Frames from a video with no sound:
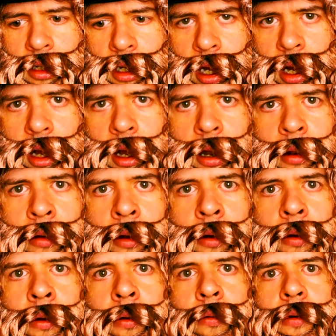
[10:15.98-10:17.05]
So I don't
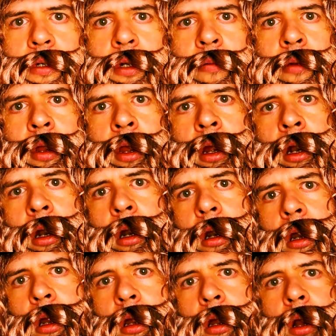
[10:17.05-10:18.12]
know who was up there,
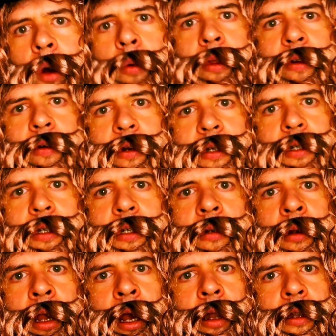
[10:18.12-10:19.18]
or whether it was just
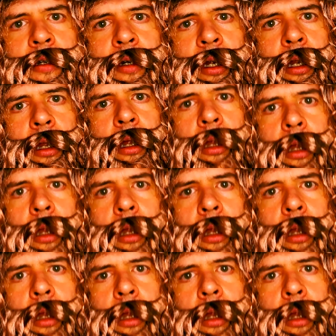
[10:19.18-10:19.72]
some kind of trick.